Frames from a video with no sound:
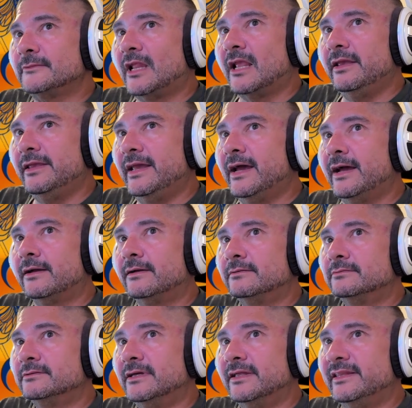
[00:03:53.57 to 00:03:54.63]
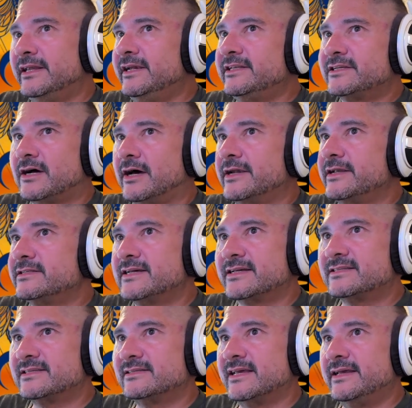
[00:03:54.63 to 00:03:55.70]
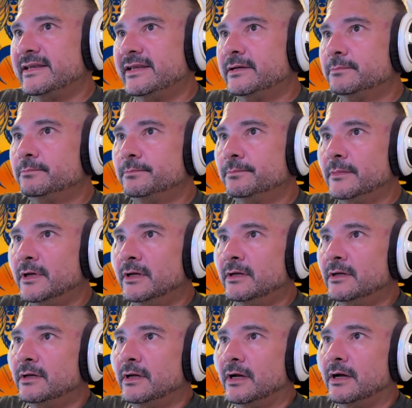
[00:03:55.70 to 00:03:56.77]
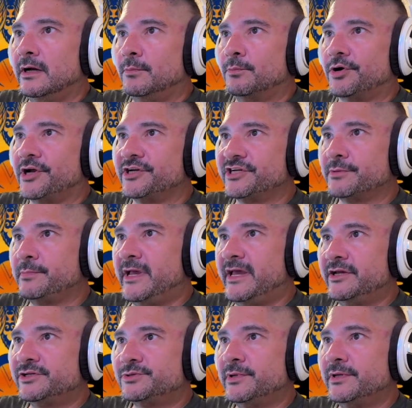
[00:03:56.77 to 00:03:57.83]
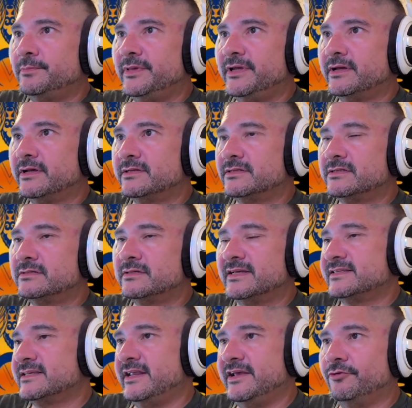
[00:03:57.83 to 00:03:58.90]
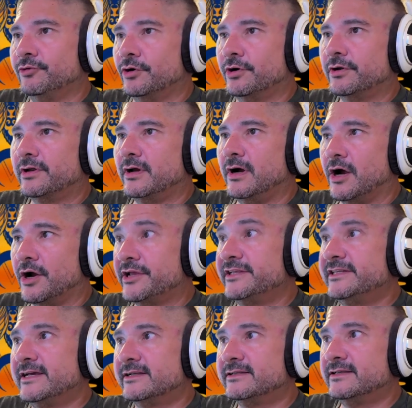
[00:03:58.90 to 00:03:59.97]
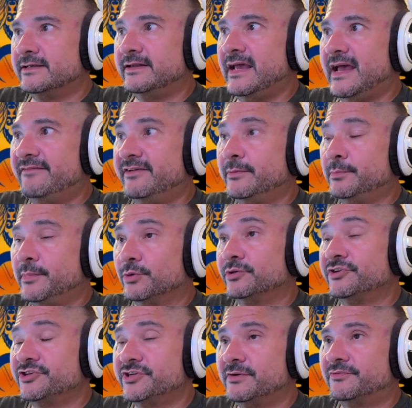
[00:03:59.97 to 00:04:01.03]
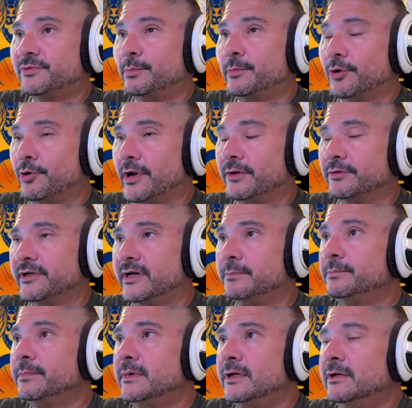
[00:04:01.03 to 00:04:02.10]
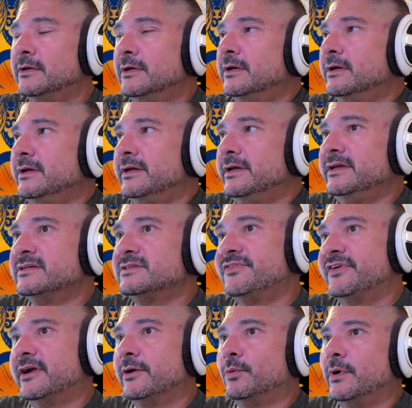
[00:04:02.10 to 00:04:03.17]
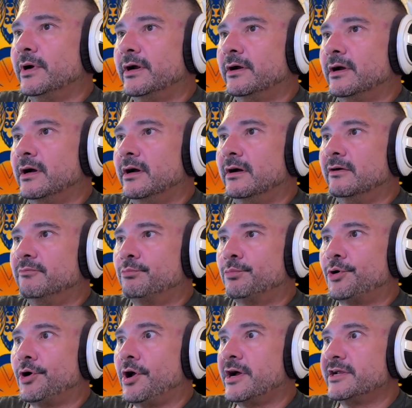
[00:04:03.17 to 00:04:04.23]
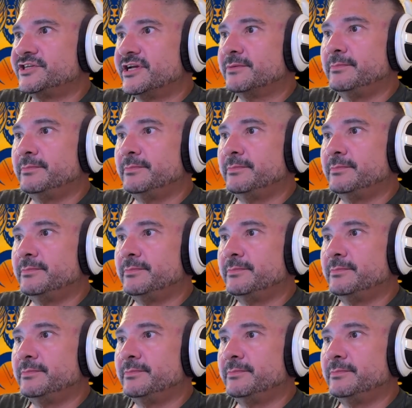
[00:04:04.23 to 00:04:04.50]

yeah, and then he taught at Texas A&M, project management, because as a naval architect and having built a ship from the ground up, he is very aware of project